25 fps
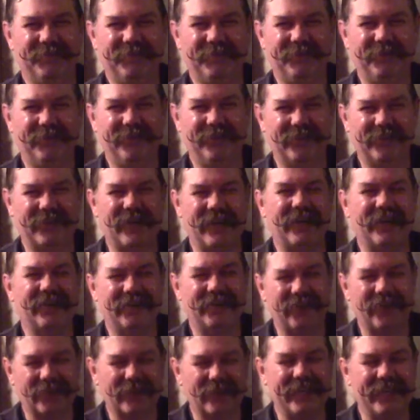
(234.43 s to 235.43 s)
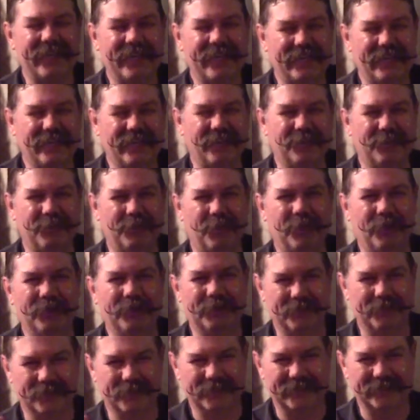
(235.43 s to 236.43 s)
we were kind of already getting to the
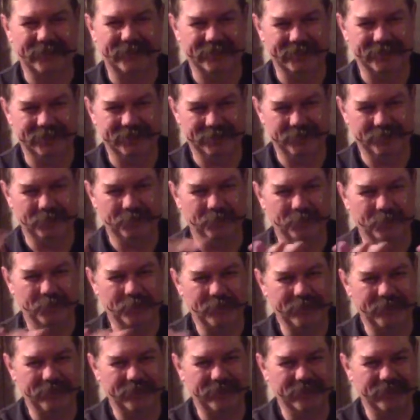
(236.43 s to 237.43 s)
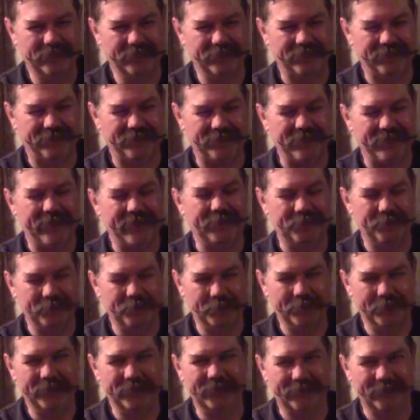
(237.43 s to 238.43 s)
point where the fake
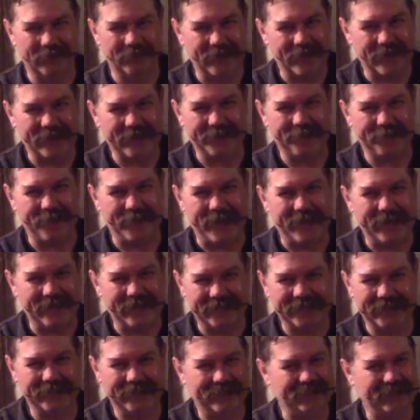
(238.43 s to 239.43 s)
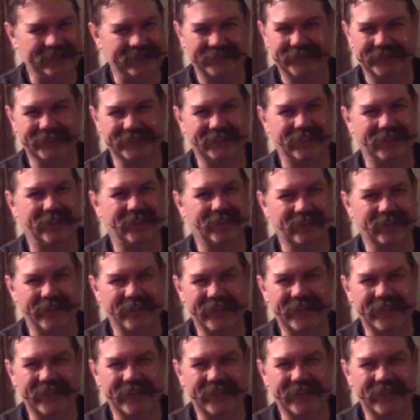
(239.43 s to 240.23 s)
wood grain paneling was already